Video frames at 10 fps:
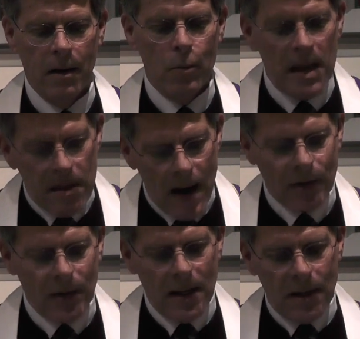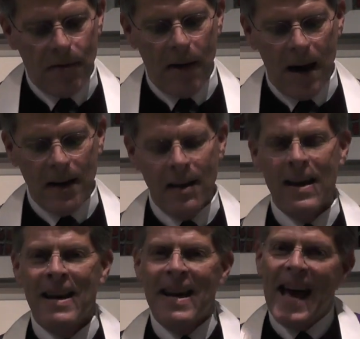We thus need to find
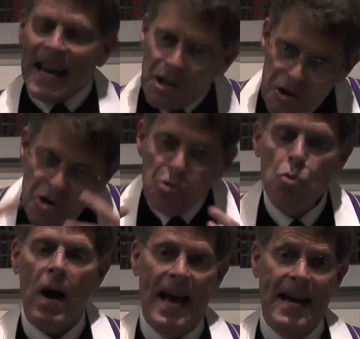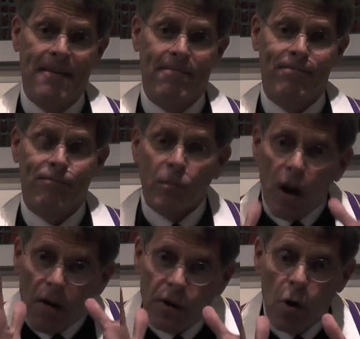a new way
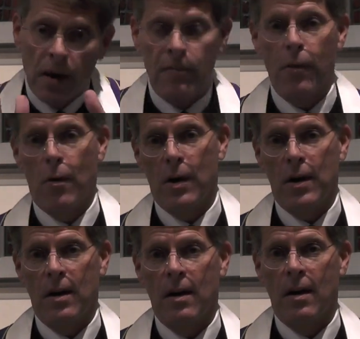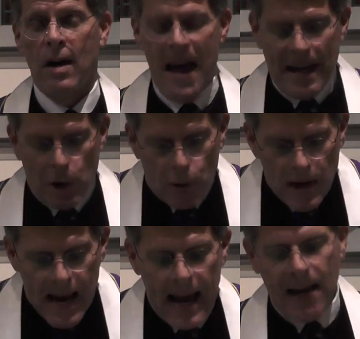of going forward a
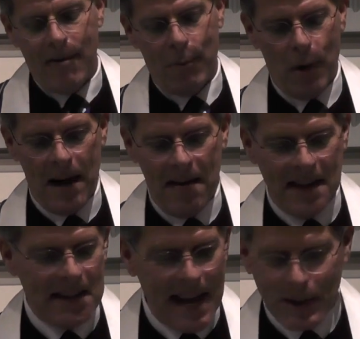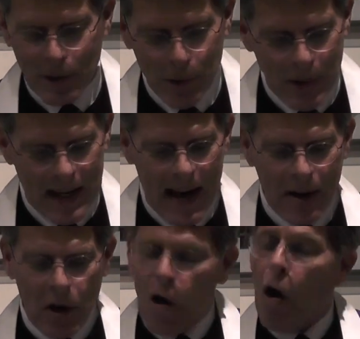creative way that takes into
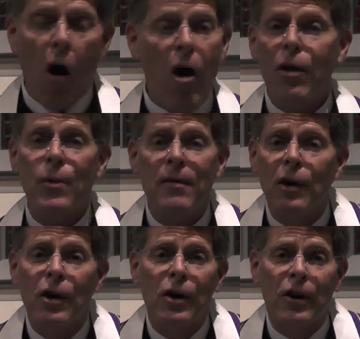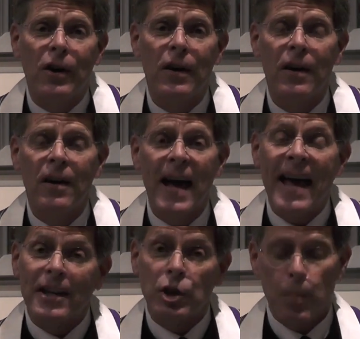account all that we've learned and
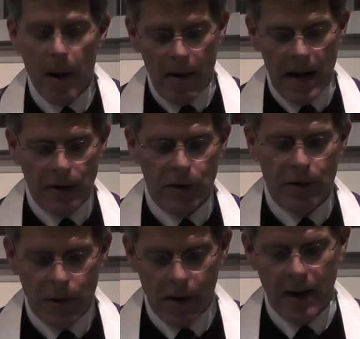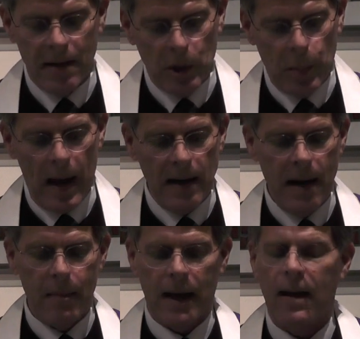experienced during this
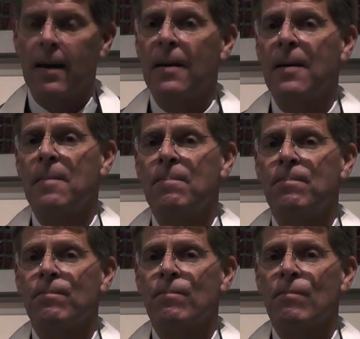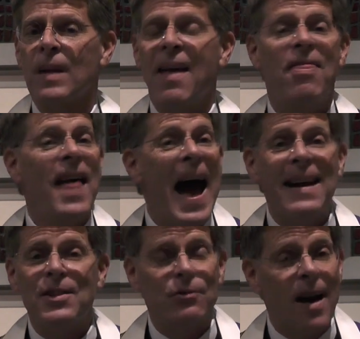pandemic. And that
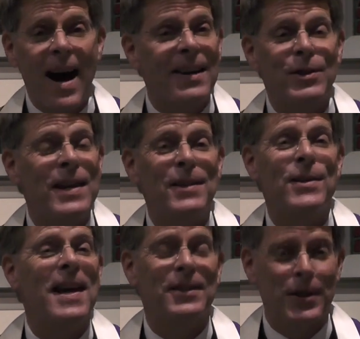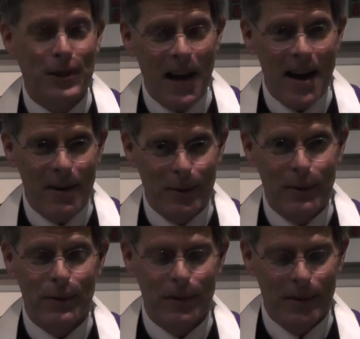is not as easy as it
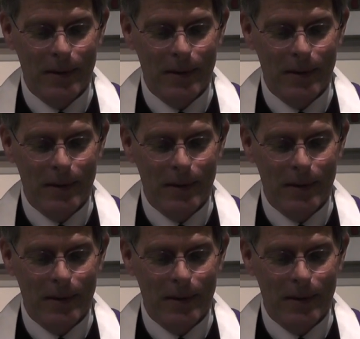sounds.